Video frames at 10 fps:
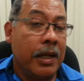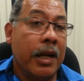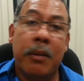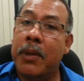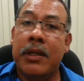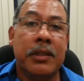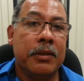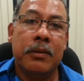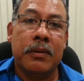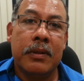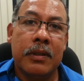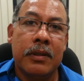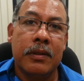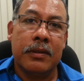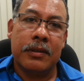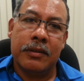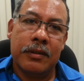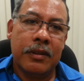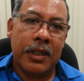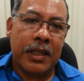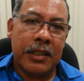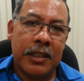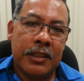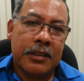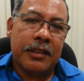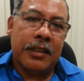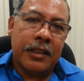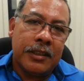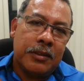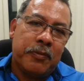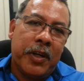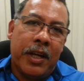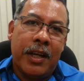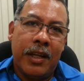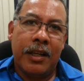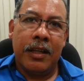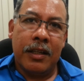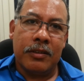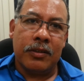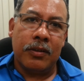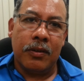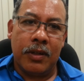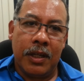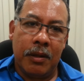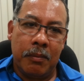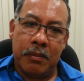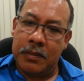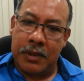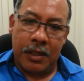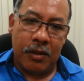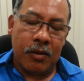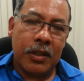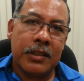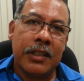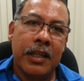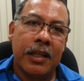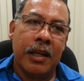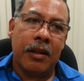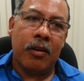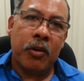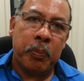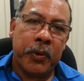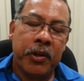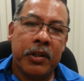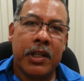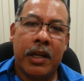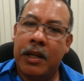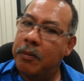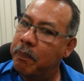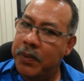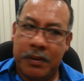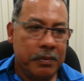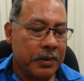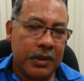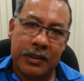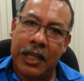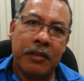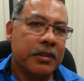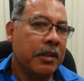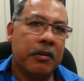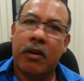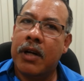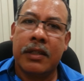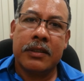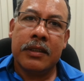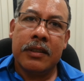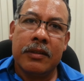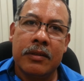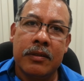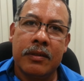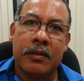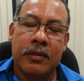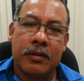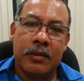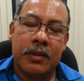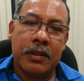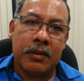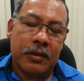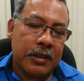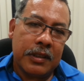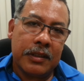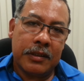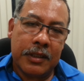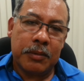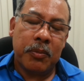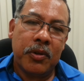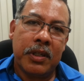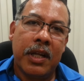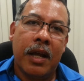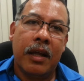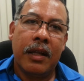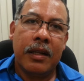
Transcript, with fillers: a lot of money too, because you know nothing is is free. So, in in long in long period of time, I pay thousands of dollars. No, no, just more than that.